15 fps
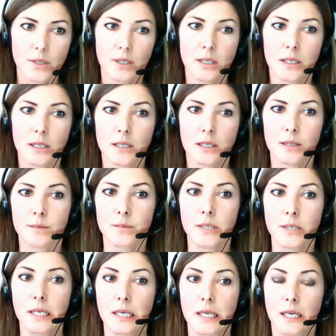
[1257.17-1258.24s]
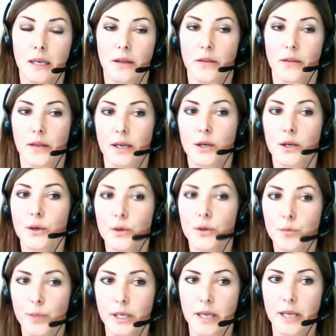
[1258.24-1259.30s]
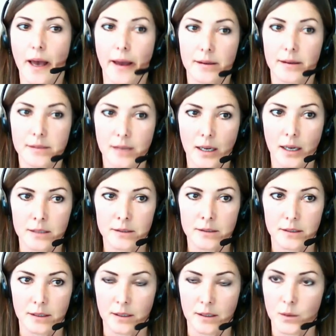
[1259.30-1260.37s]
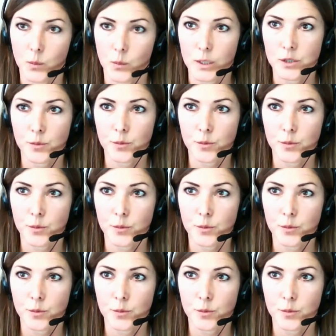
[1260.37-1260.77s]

There could be ex ante, which,